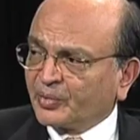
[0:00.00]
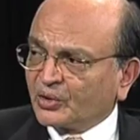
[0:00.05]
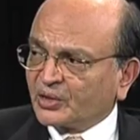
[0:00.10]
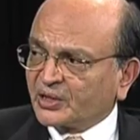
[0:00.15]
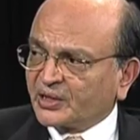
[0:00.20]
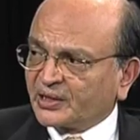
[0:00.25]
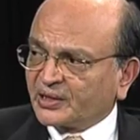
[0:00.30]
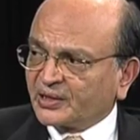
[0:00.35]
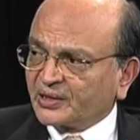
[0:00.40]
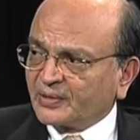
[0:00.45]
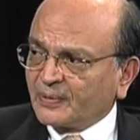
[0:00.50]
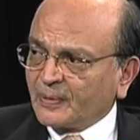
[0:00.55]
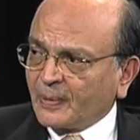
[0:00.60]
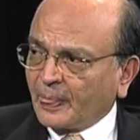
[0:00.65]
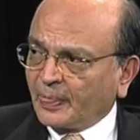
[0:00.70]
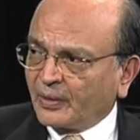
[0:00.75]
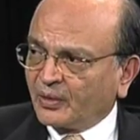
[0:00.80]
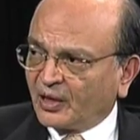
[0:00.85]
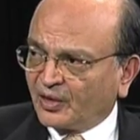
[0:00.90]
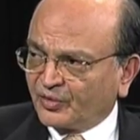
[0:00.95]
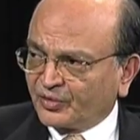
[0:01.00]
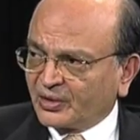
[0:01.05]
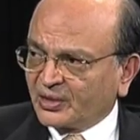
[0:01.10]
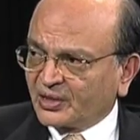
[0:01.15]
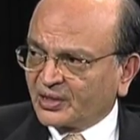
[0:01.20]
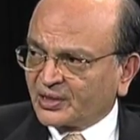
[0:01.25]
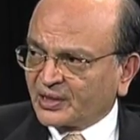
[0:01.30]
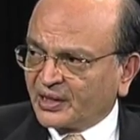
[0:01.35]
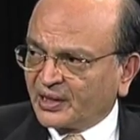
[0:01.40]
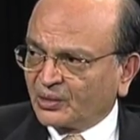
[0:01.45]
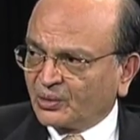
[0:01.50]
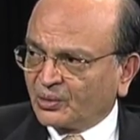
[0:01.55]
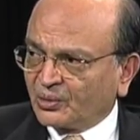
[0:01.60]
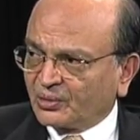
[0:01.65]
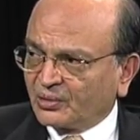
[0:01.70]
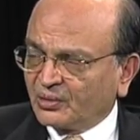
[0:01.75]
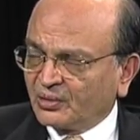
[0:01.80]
process after the cyclone.